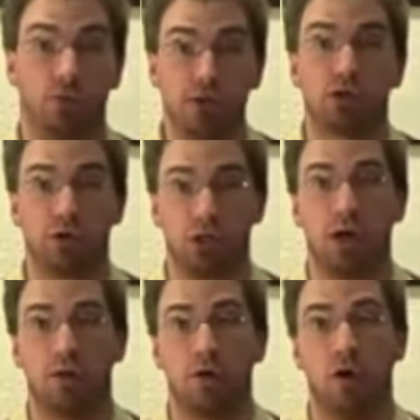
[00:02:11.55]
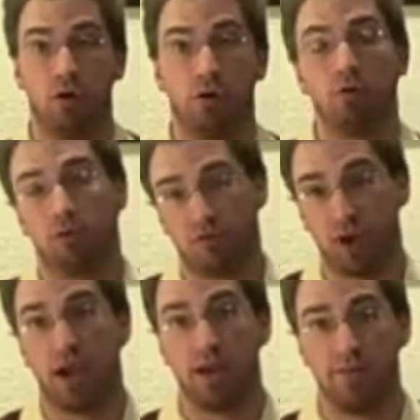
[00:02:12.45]
researching on their own to
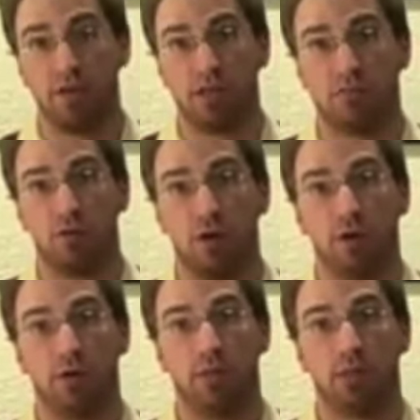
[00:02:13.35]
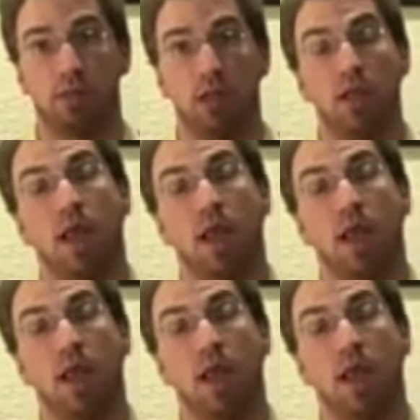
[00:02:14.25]
find evidence for the arguments.